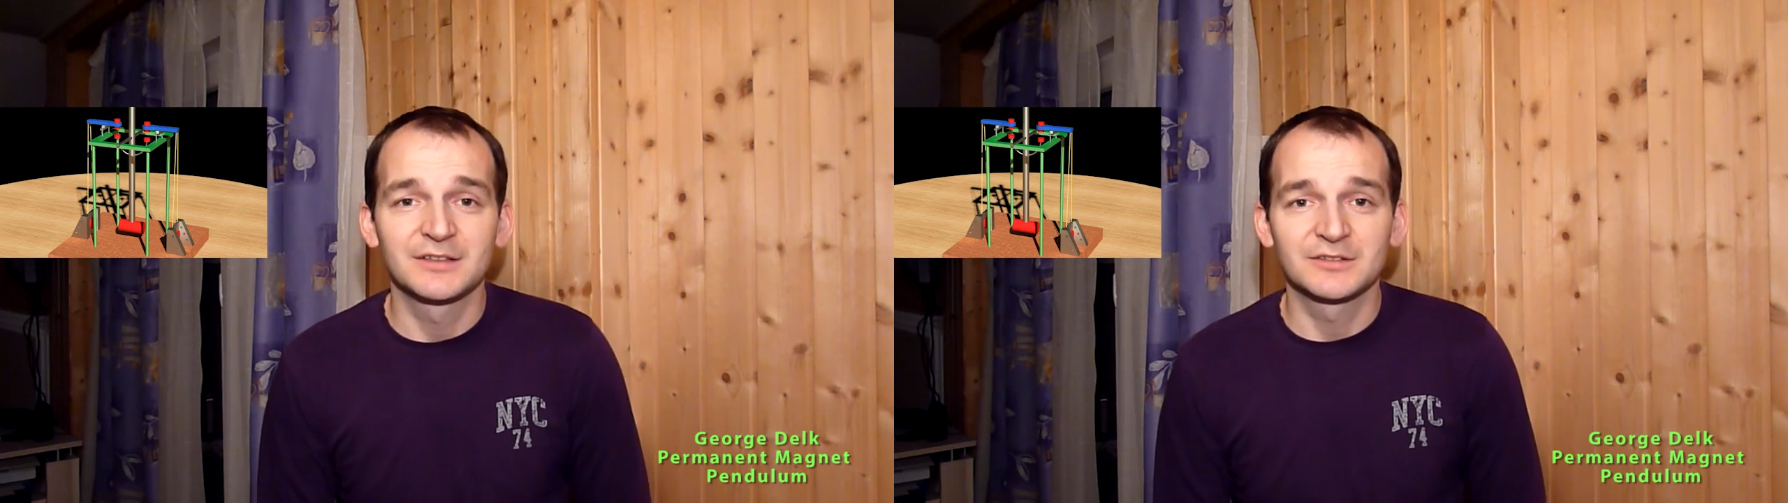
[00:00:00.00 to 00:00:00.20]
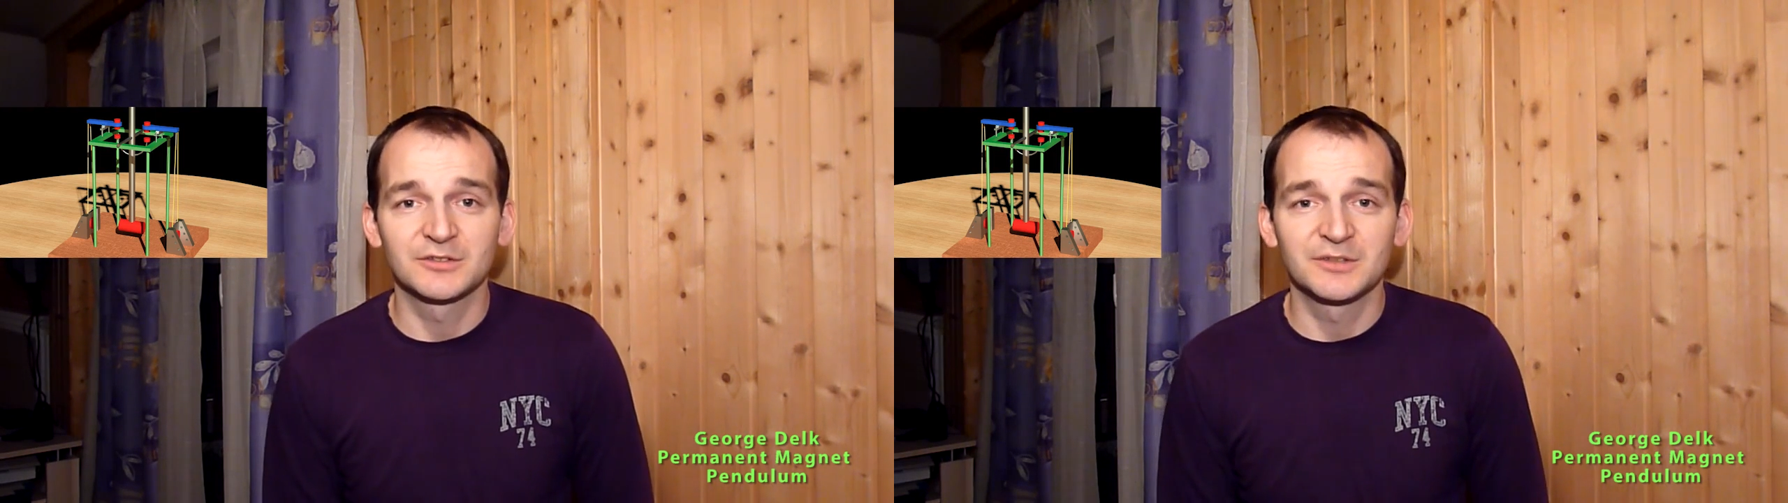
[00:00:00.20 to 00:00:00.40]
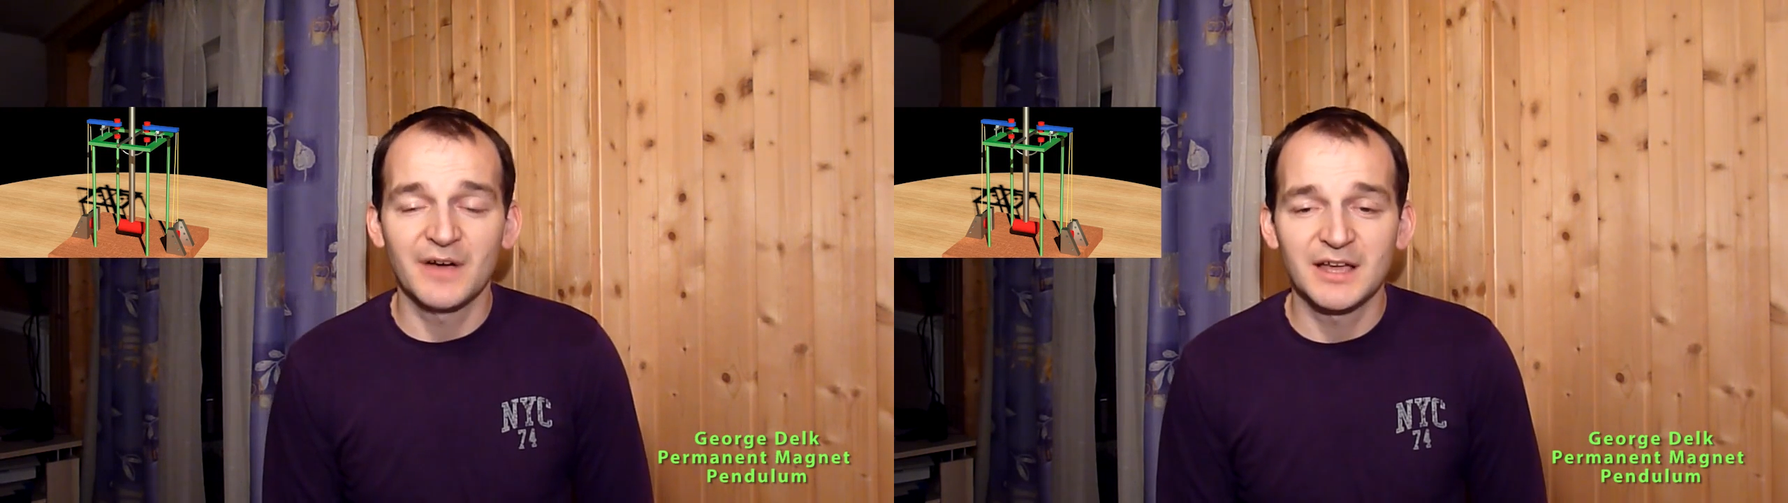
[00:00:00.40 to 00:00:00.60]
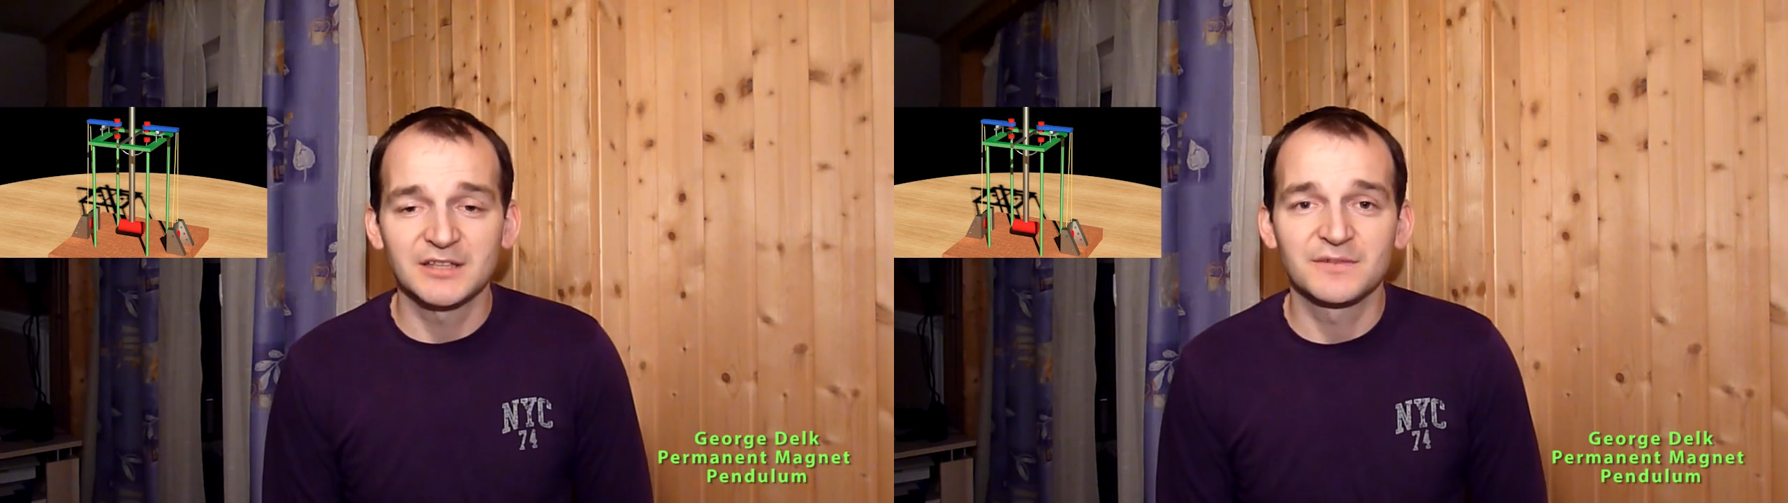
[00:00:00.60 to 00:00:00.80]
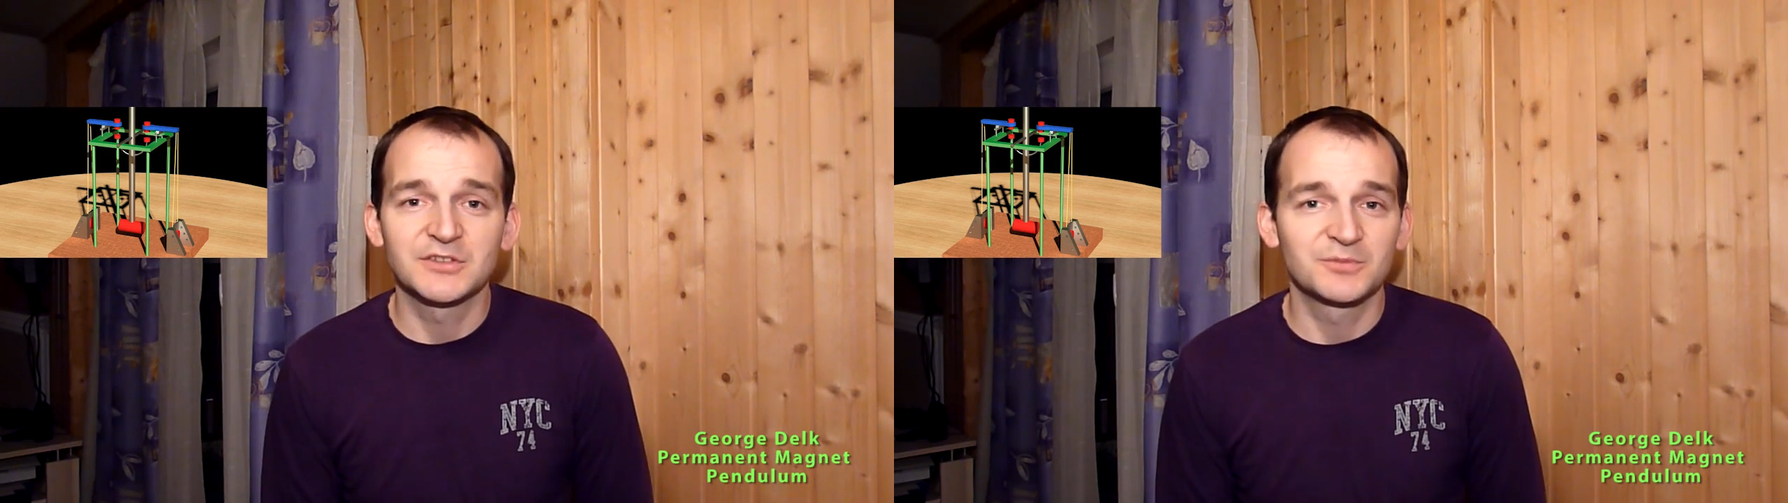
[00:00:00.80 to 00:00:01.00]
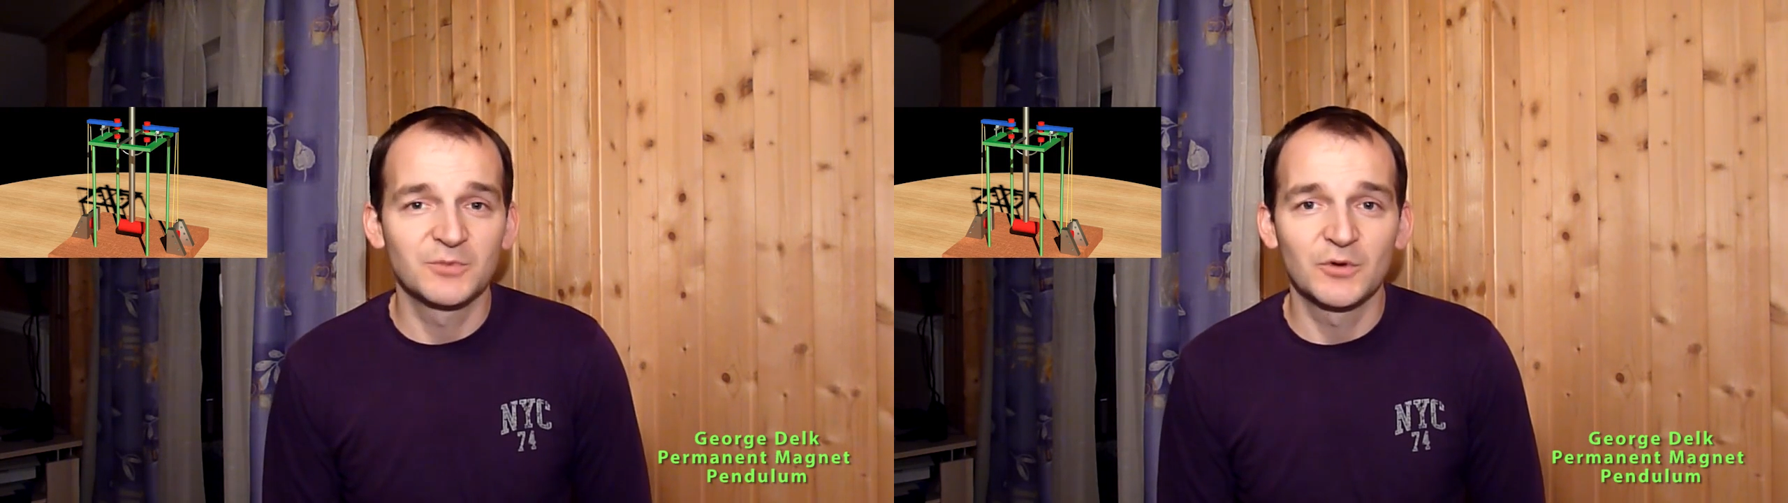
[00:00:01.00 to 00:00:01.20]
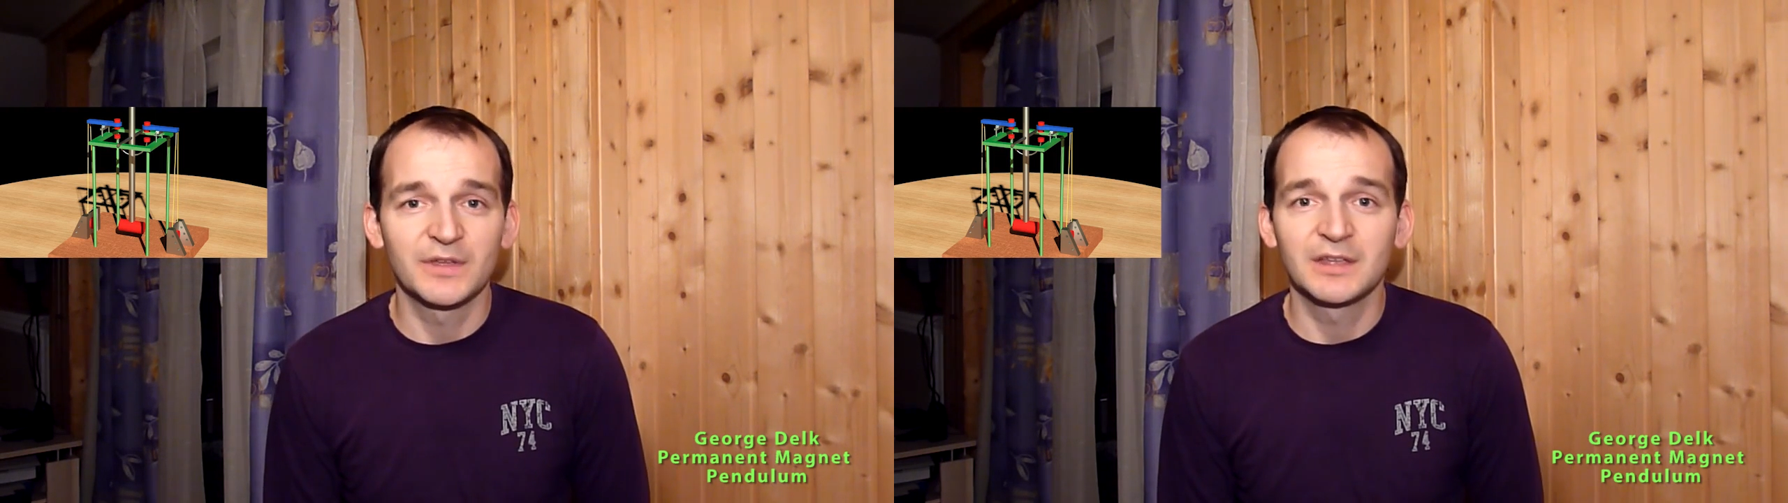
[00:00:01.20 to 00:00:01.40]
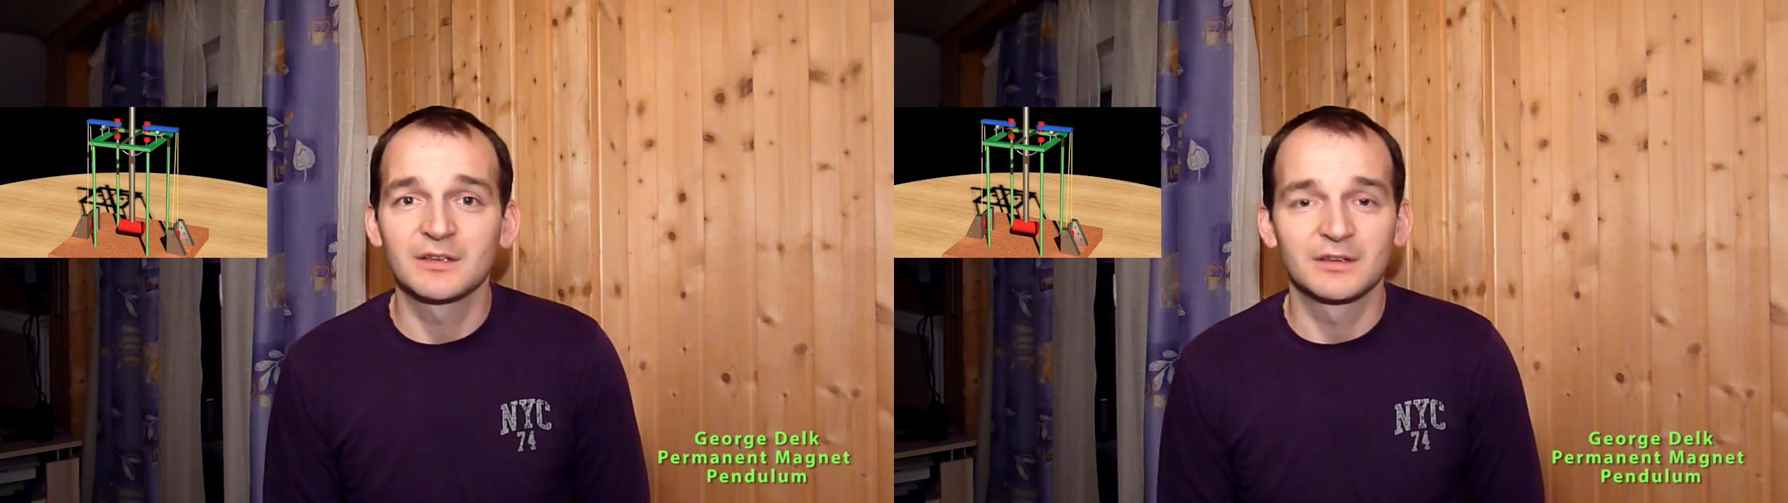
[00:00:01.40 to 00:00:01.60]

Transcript: so device which moving